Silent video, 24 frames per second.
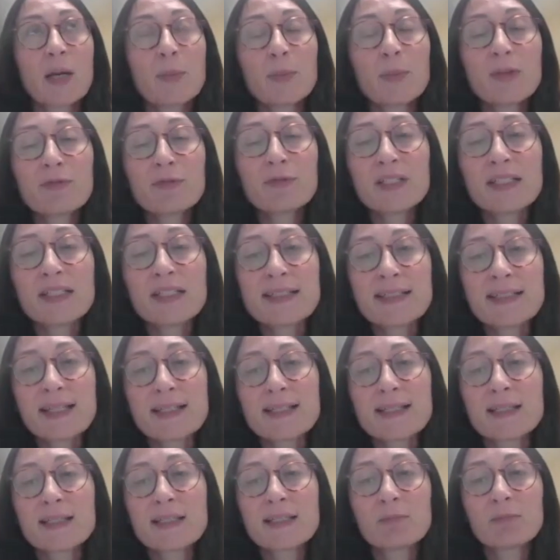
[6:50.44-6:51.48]
Before
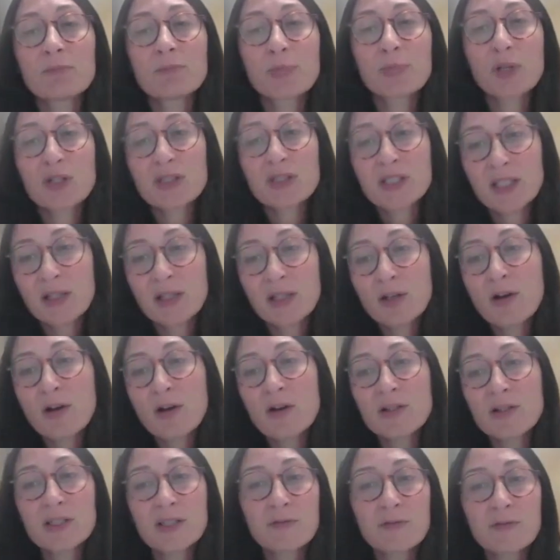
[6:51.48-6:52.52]
discussing pros and
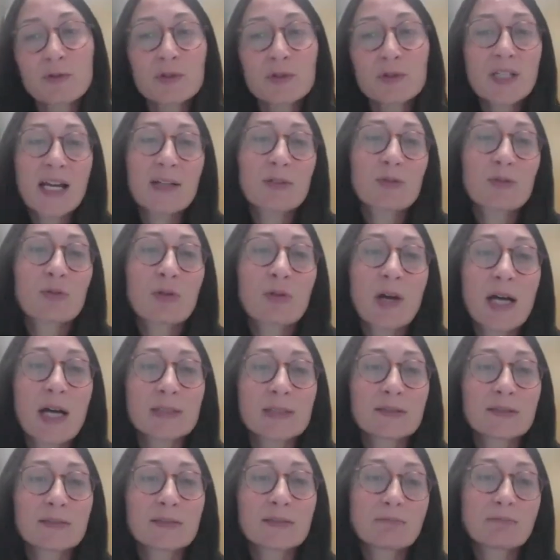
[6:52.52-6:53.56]
cons, I would like to
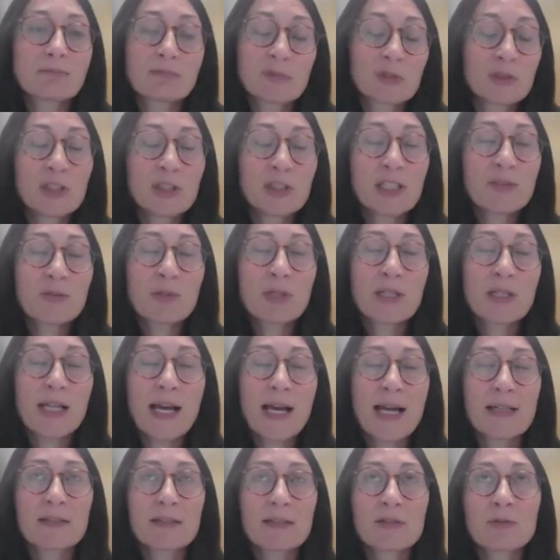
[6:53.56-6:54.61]
add just to
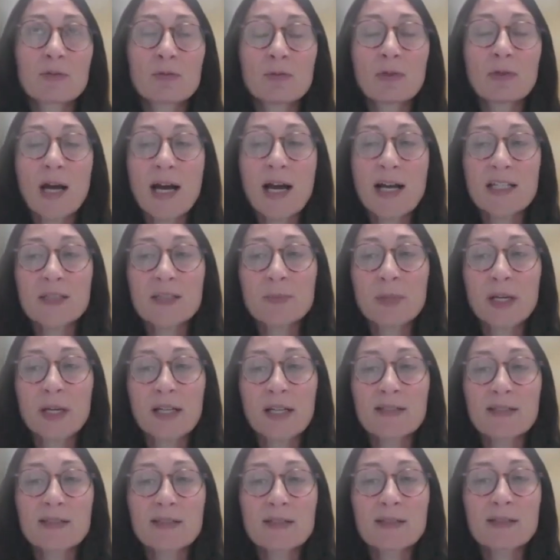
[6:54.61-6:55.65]
highlight two
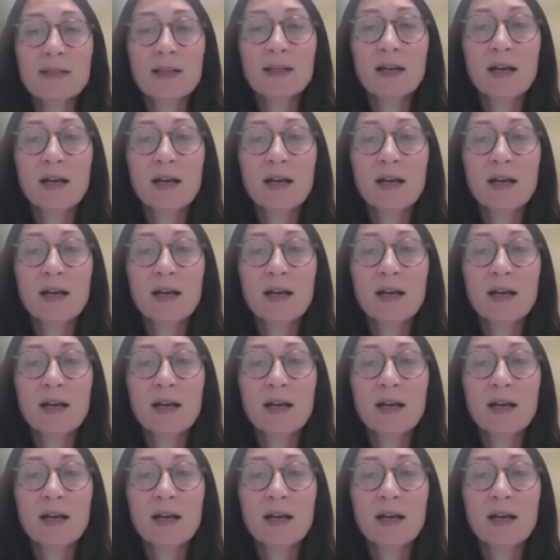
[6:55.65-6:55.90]
aspects.